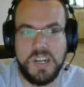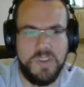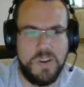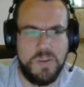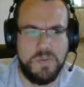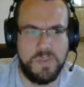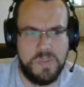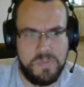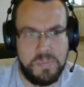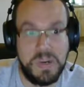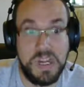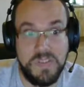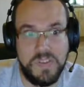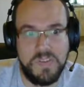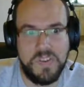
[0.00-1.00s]
Even though I
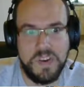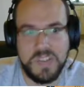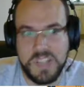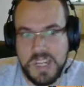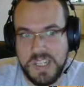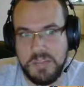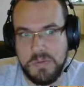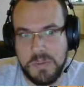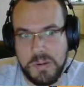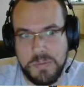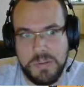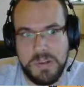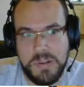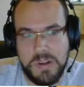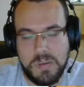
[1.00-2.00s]
believe the 3080 will
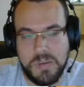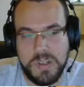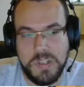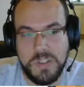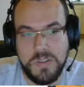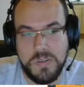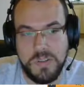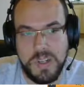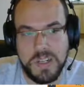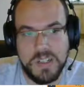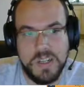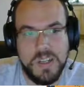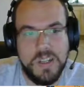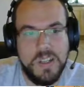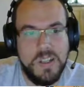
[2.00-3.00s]
be able to do that.